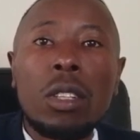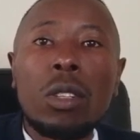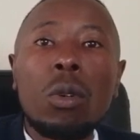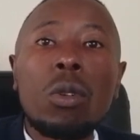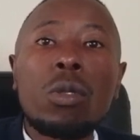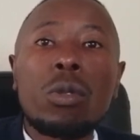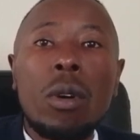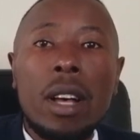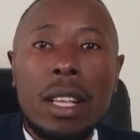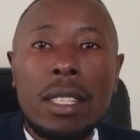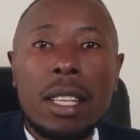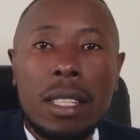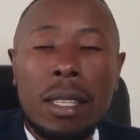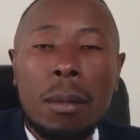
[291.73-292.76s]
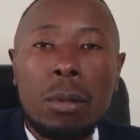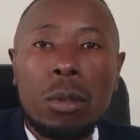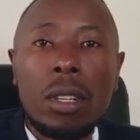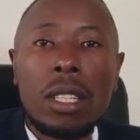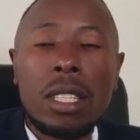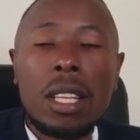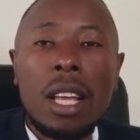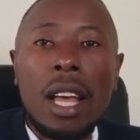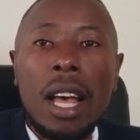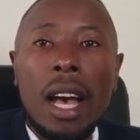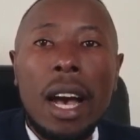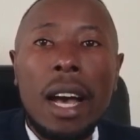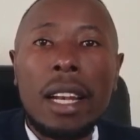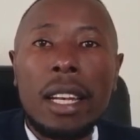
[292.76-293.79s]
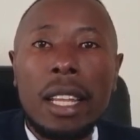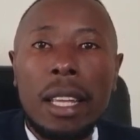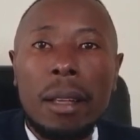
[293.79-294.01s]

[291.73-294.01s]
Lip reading: It also has exceptions, and